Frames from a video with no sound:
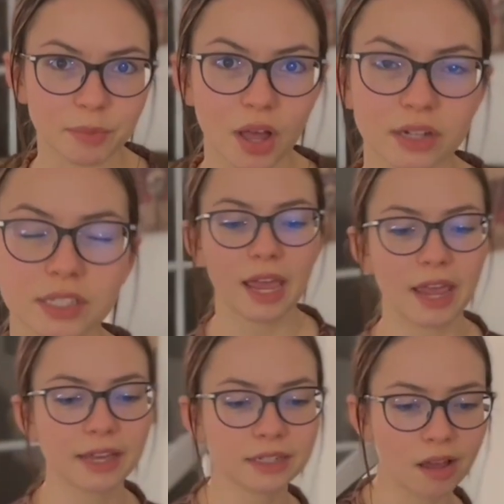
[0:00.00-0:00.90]
blocks,
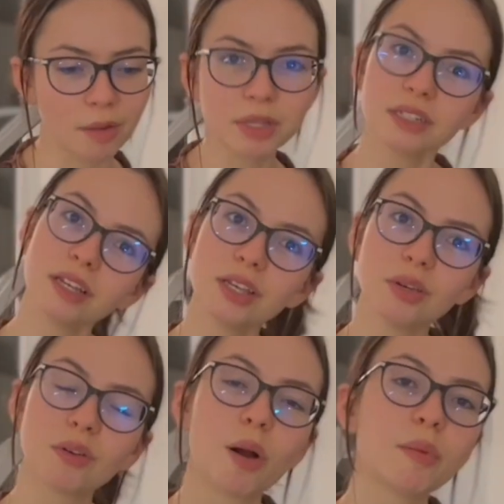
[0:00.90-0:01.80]
and I'm gonna tell
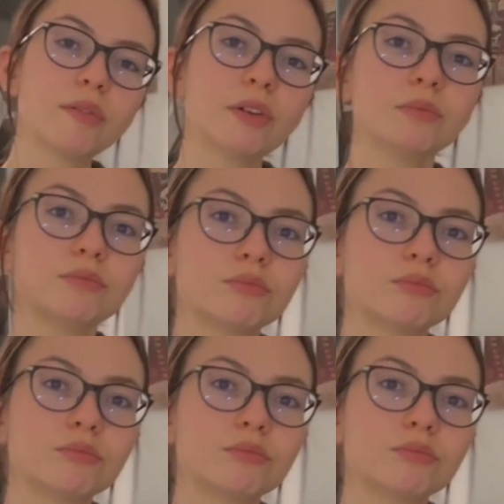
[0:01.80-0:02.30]
you a couple of them